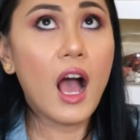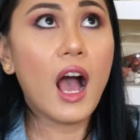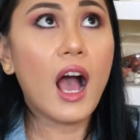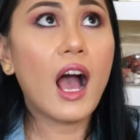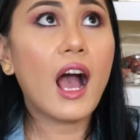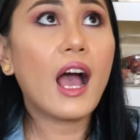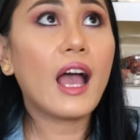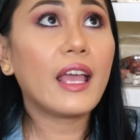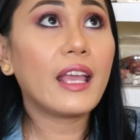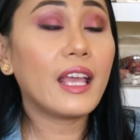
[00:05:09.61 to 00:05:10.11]

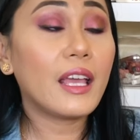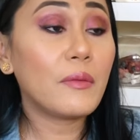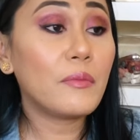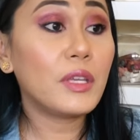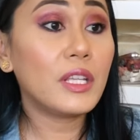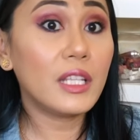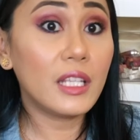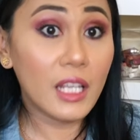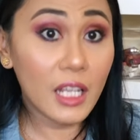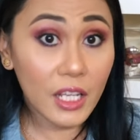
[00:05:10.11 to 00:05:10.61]
I am
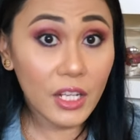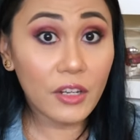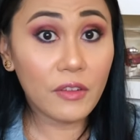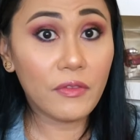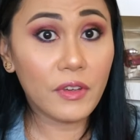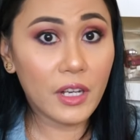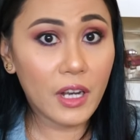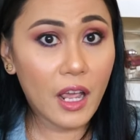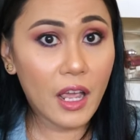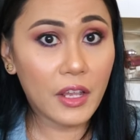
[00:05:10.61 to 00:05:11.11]
in need of
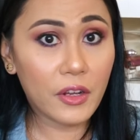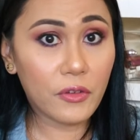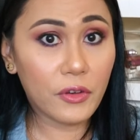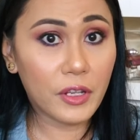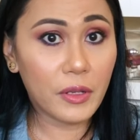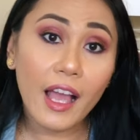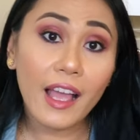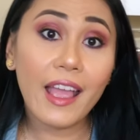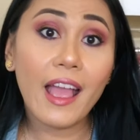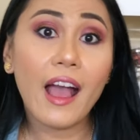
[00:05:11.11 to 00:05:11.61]
an eye
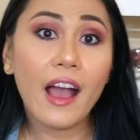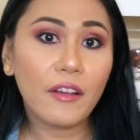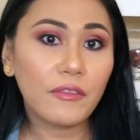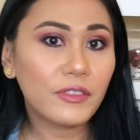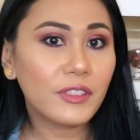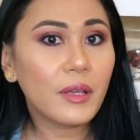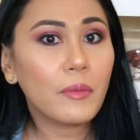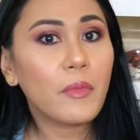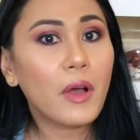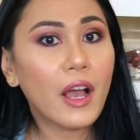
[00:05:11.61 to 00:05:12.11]
cream. I have
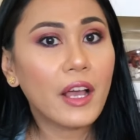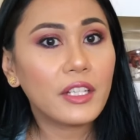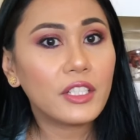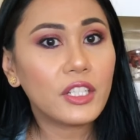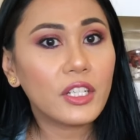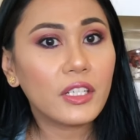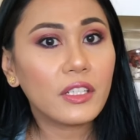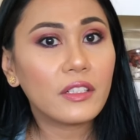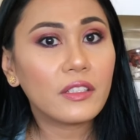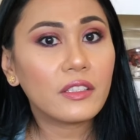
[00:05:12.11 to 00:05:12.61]
some eye
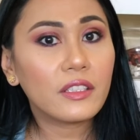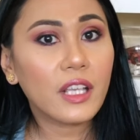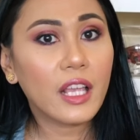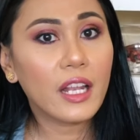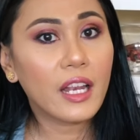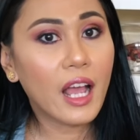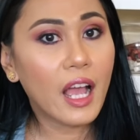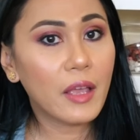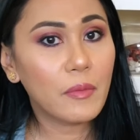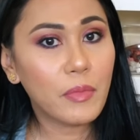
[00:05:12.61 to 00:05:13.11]
gels
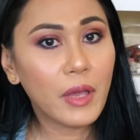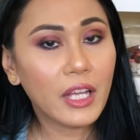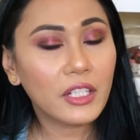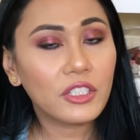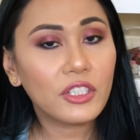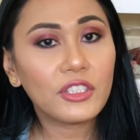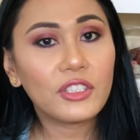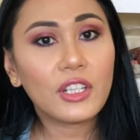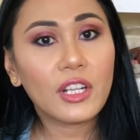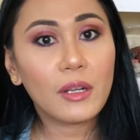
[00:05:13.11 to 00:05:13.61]
and eye
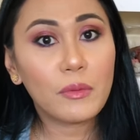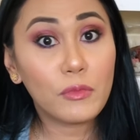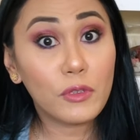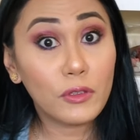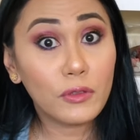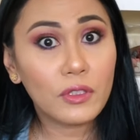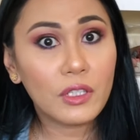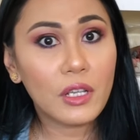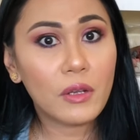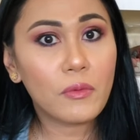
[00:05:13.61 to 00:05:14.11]
patches that I'm
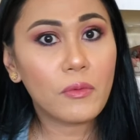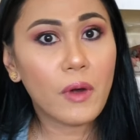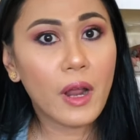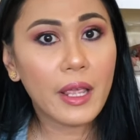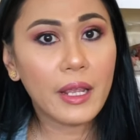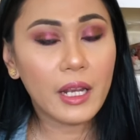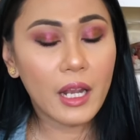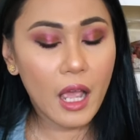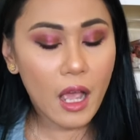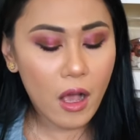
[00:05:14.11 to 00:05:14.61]
using
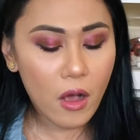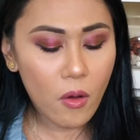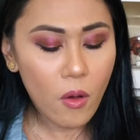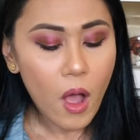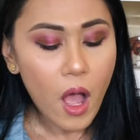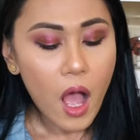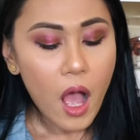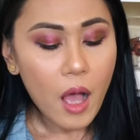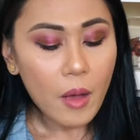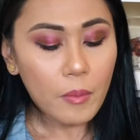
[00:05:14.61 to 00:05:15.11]
right now,
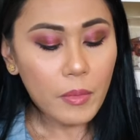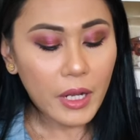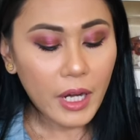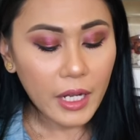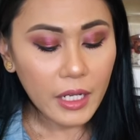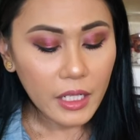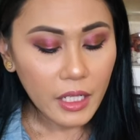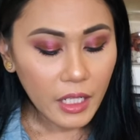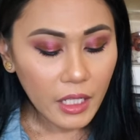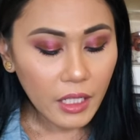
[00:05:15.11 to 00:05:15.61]
but
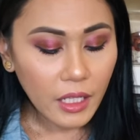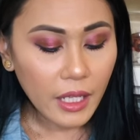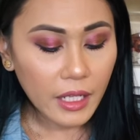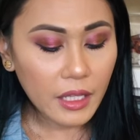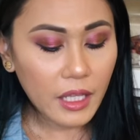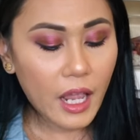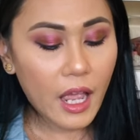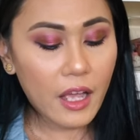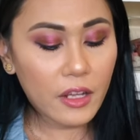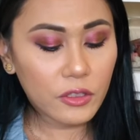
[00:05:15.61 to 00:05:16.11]
I need like
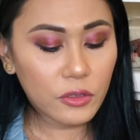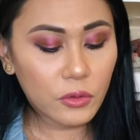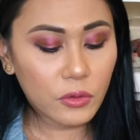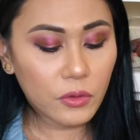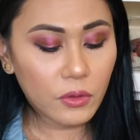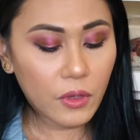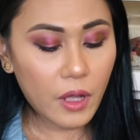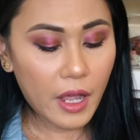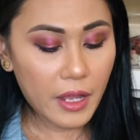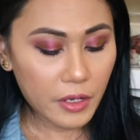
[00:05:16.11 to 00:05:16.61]
the
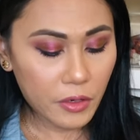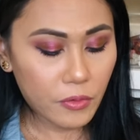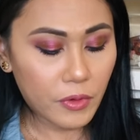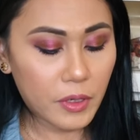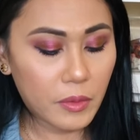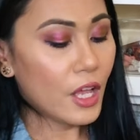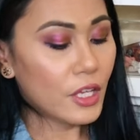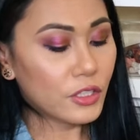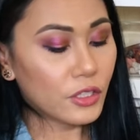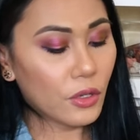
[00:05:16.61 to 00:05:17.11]
actual eye
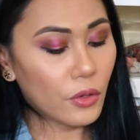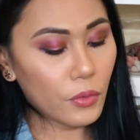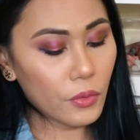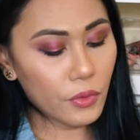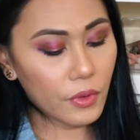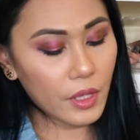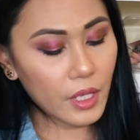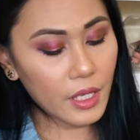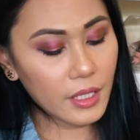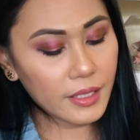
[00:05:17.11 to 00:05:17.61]
cream. So
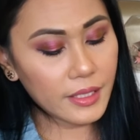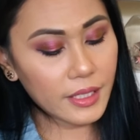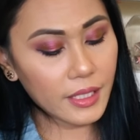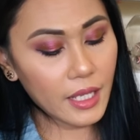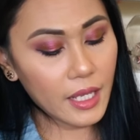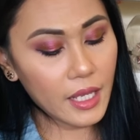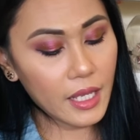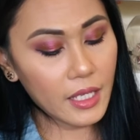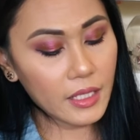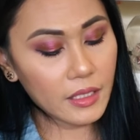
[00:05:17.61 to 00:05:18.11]
this
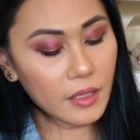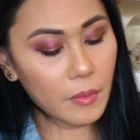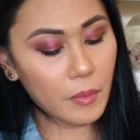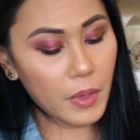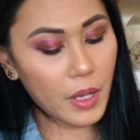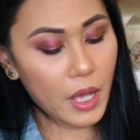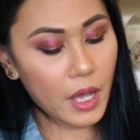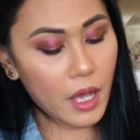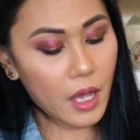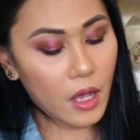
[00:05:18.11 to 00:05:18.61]
is
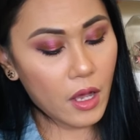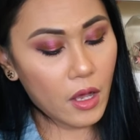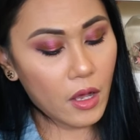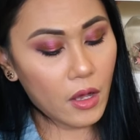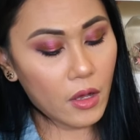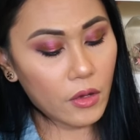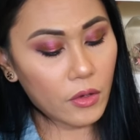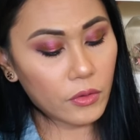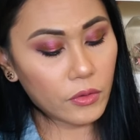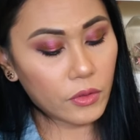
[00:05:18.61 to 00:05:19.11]

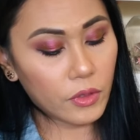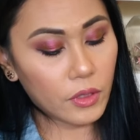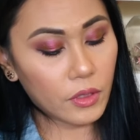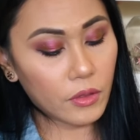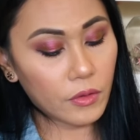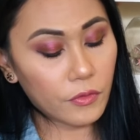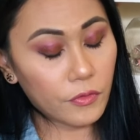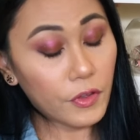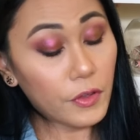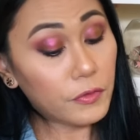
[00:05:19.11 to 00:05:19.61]
about
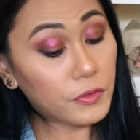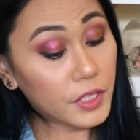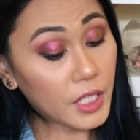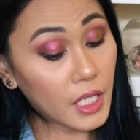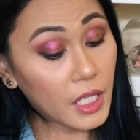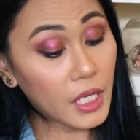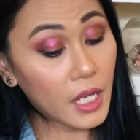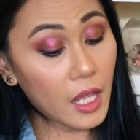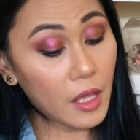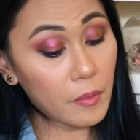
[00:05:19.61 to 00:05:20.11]

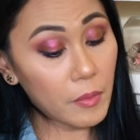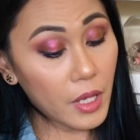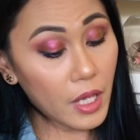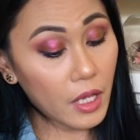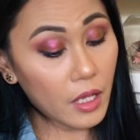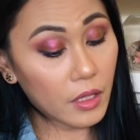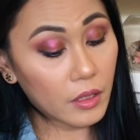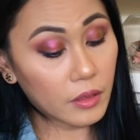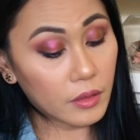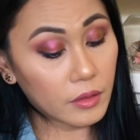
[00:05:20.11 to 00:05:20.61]
15
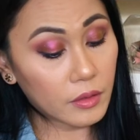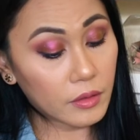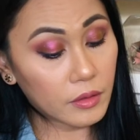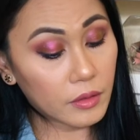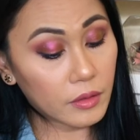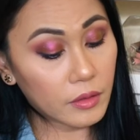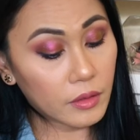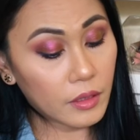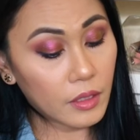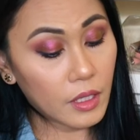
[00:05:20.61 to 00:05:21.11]
ml,
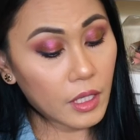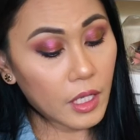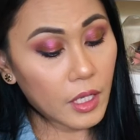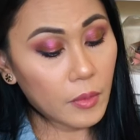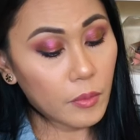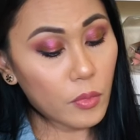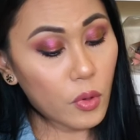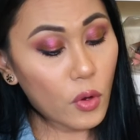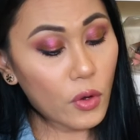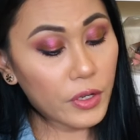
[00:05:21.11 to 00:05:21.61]

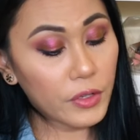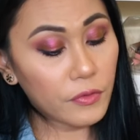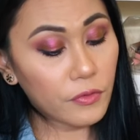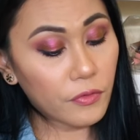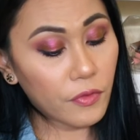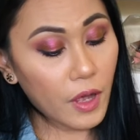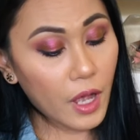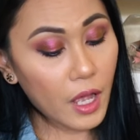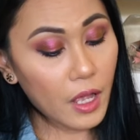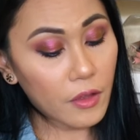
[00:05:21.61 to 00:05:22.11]

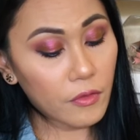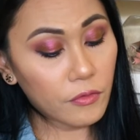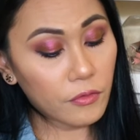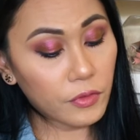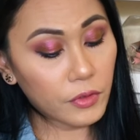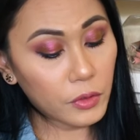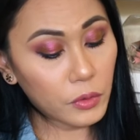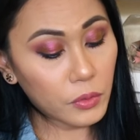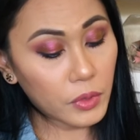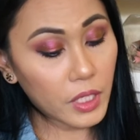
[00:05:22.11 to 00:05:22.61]
0.5
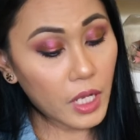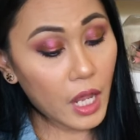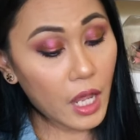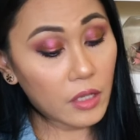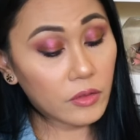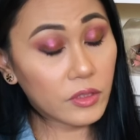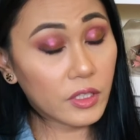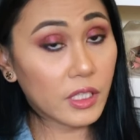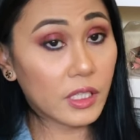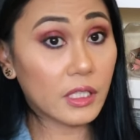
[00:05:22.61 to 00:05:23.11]
fluid
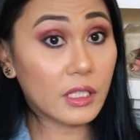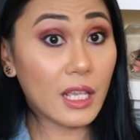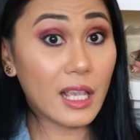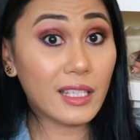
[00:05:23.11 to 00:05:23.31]
ounces.